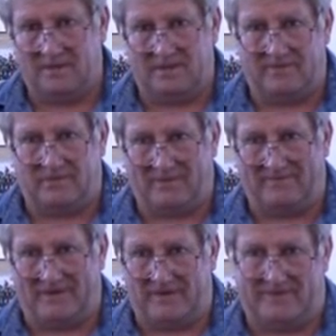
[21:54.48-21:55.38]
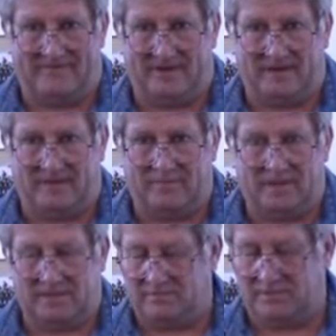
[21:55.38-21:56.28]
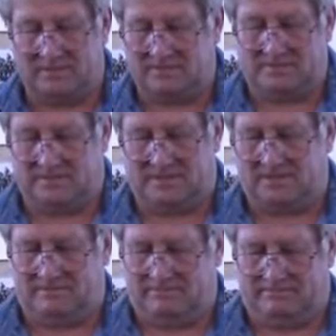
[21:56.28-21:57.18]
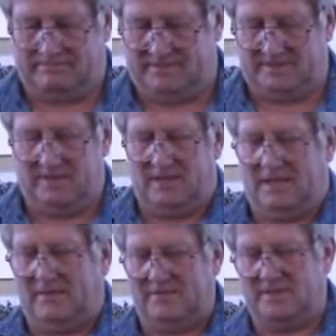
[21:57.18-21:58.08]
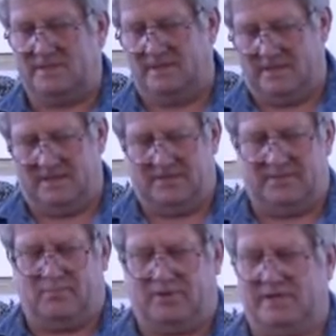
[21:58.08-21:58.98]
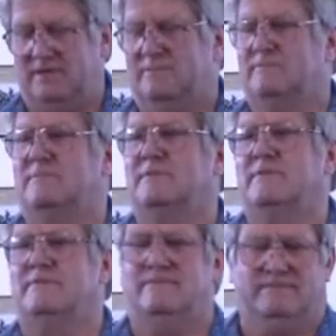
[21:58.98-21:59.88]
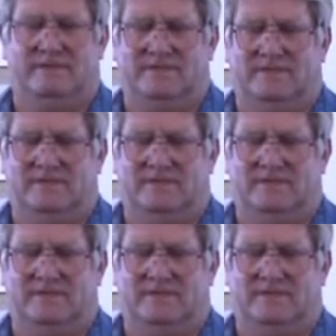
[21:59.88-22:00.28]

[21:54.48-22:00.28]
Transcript: you've got a well ventilated place. But it's I mean this brush here, it's